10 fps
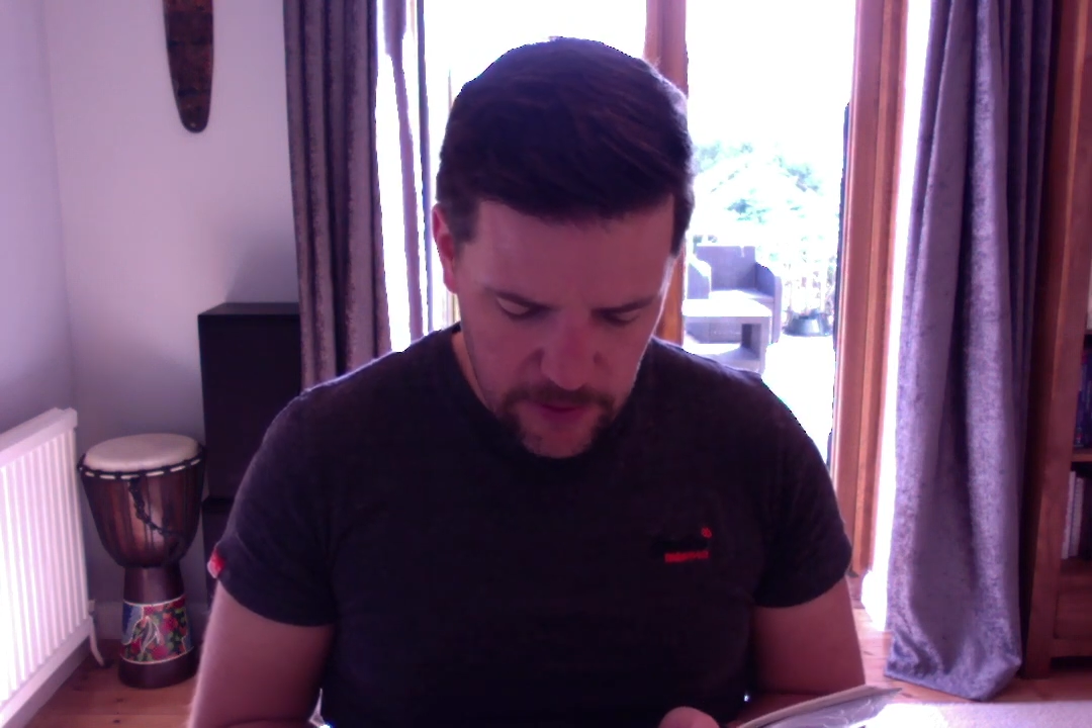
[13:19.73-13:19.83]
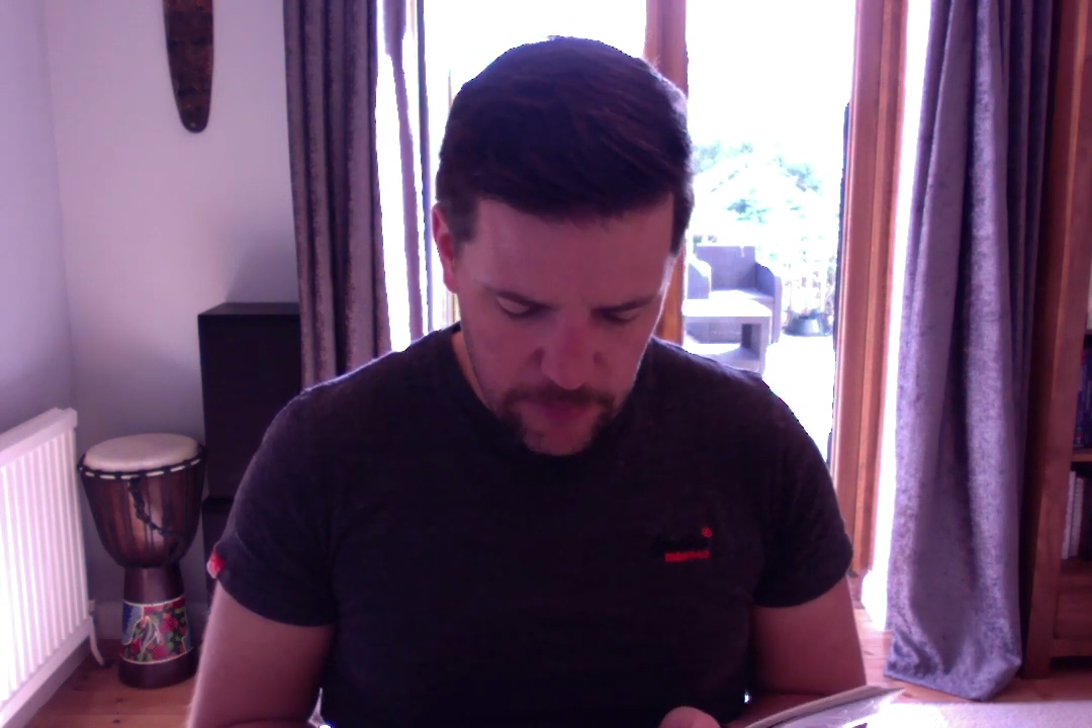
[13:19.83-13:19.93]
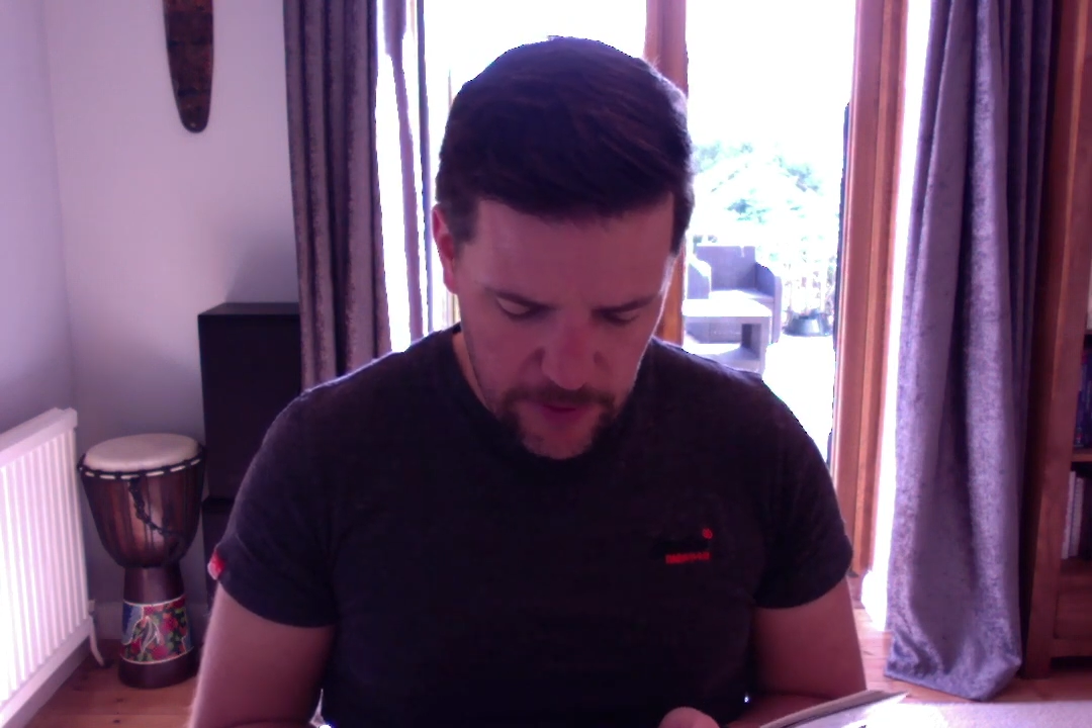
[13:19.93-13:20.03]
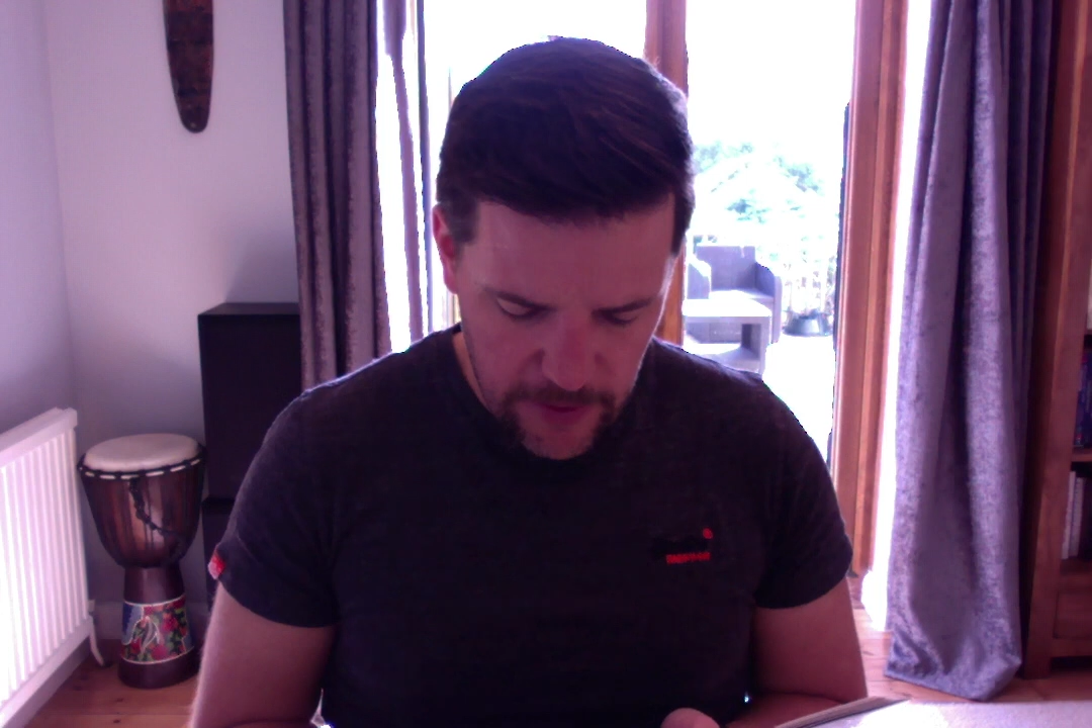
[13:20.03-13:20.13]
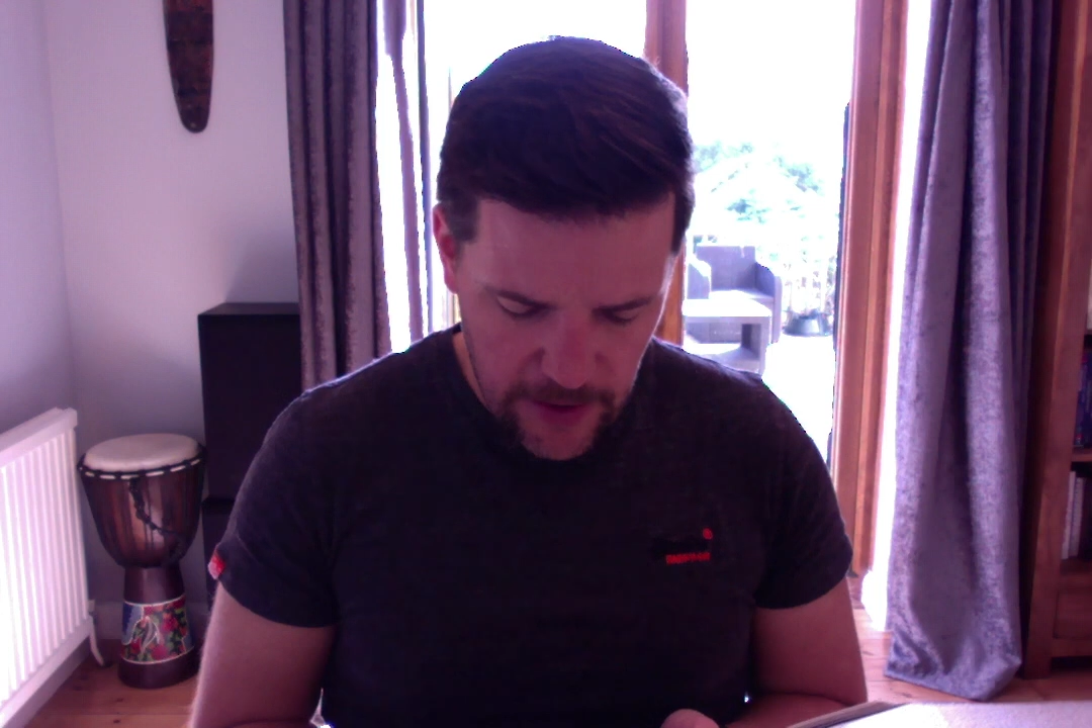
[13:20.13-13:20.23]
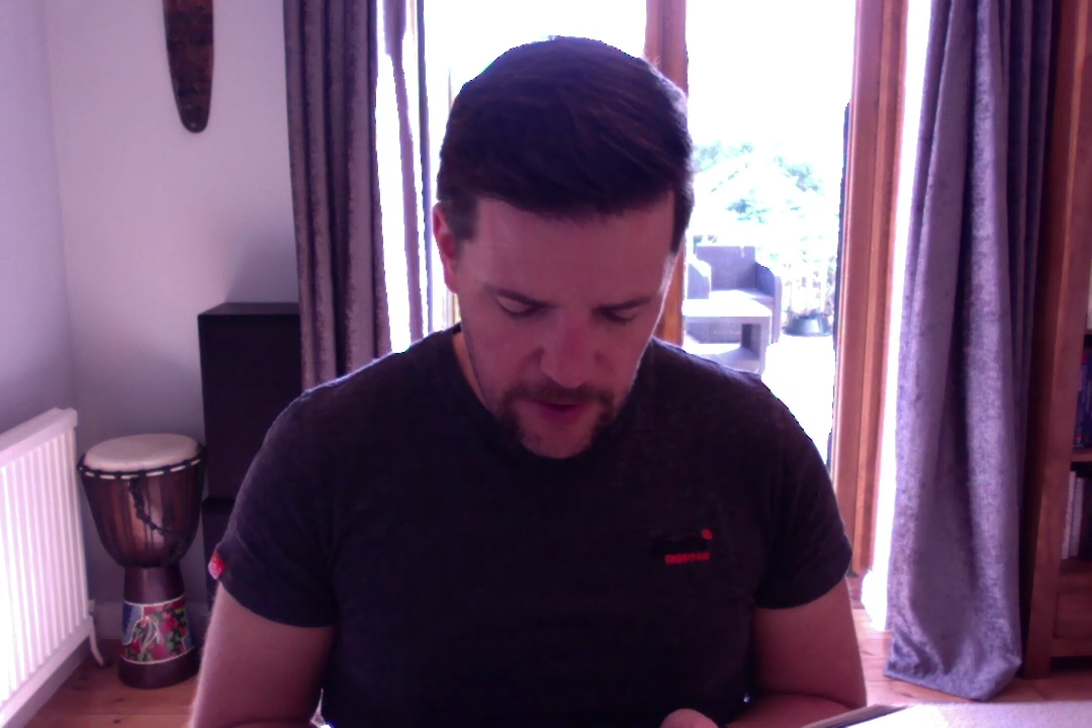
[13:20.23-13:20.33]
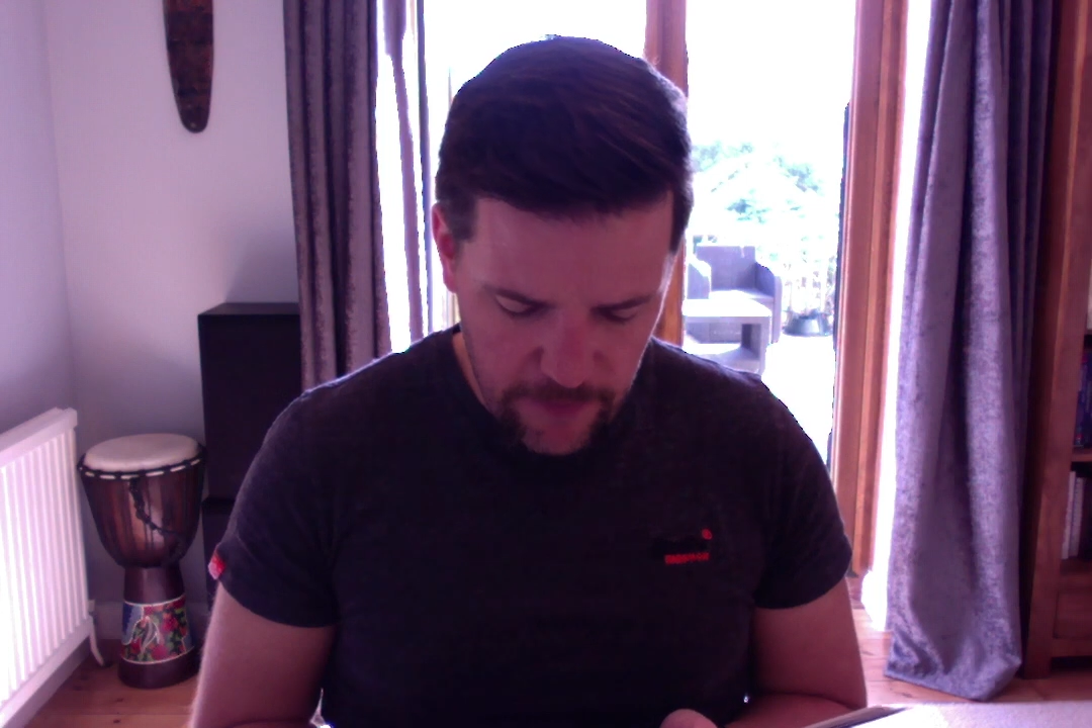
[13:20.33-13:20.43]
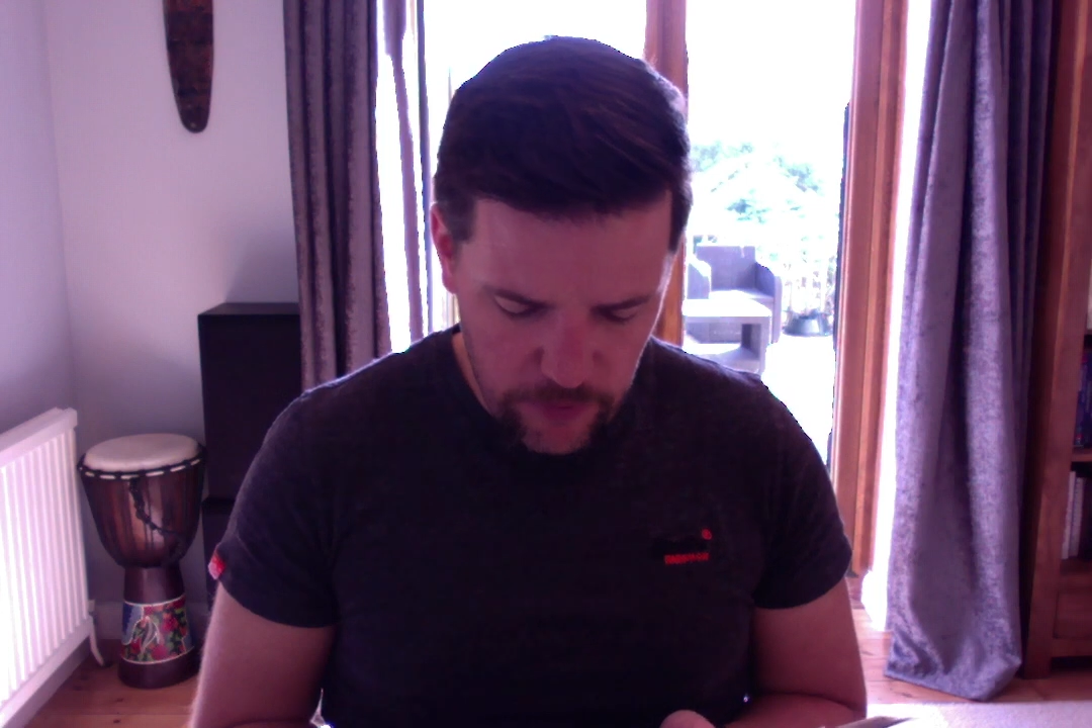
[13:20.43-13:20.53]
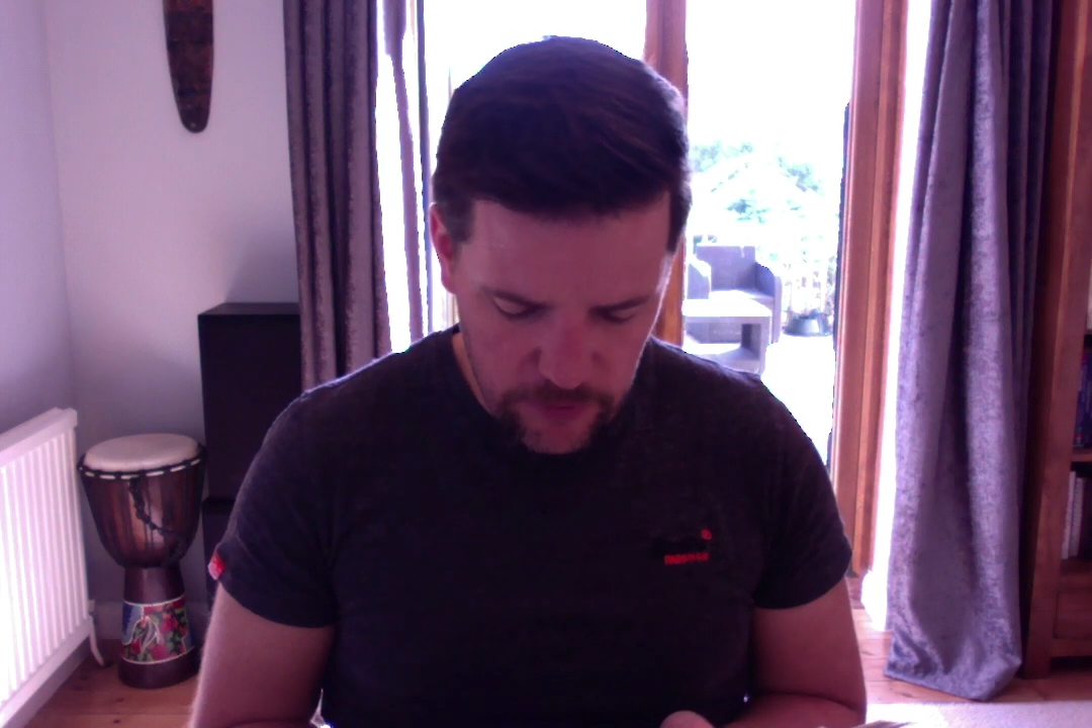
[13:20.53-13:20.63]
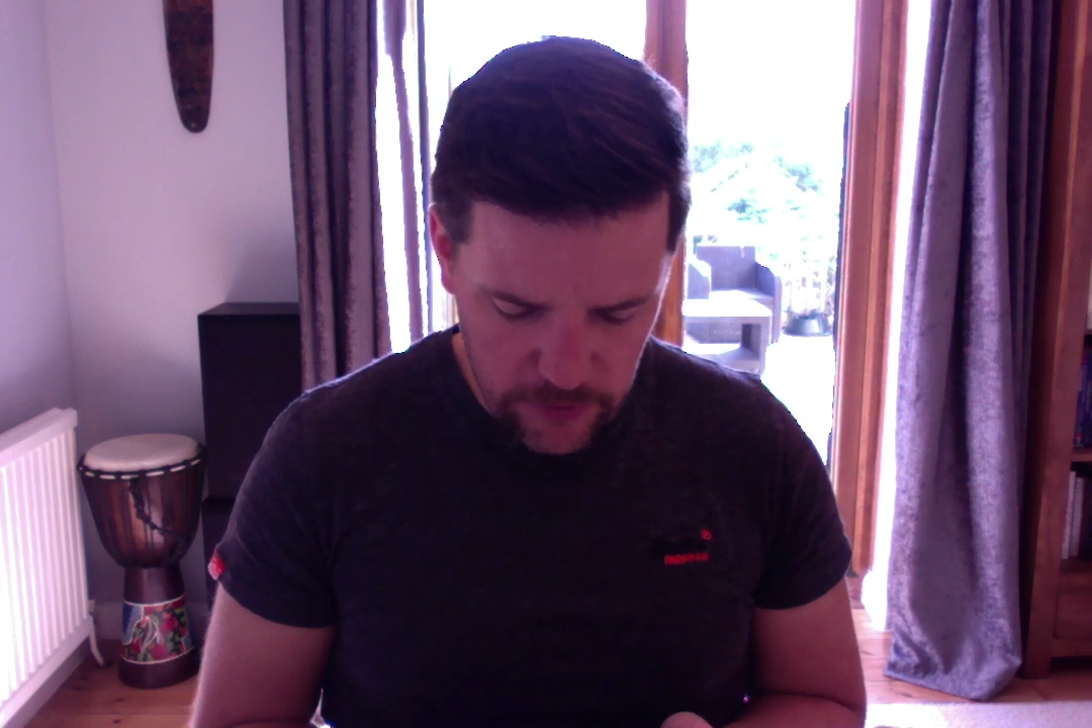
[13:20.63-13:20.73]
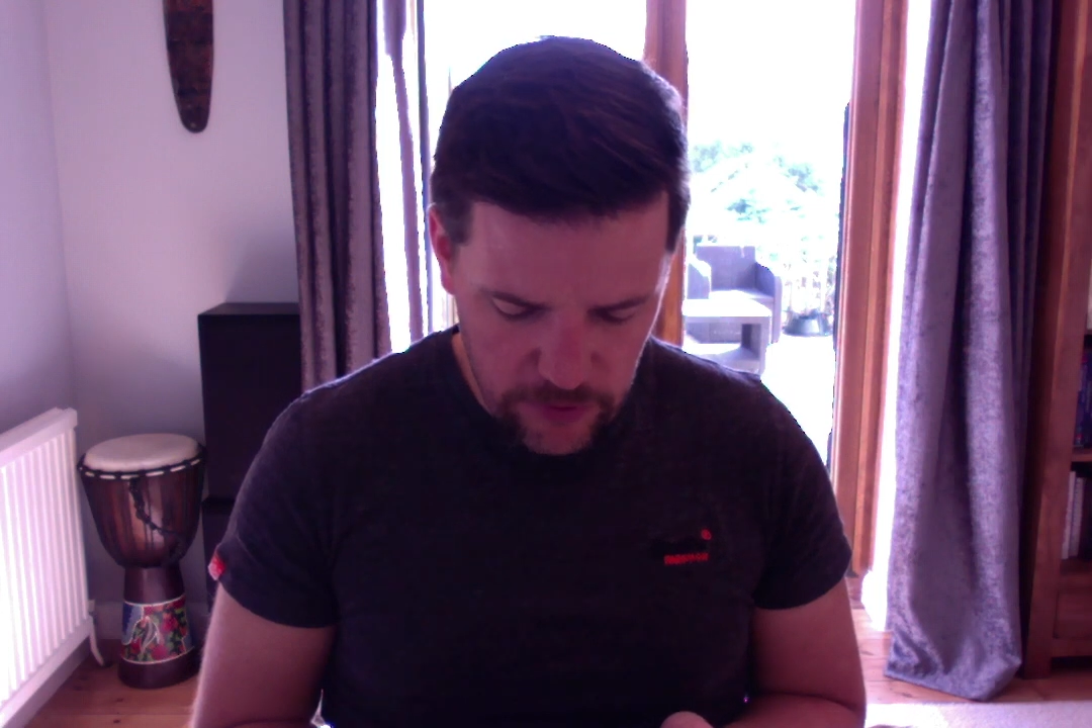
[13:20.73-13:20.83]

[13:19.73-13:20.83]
being careful not to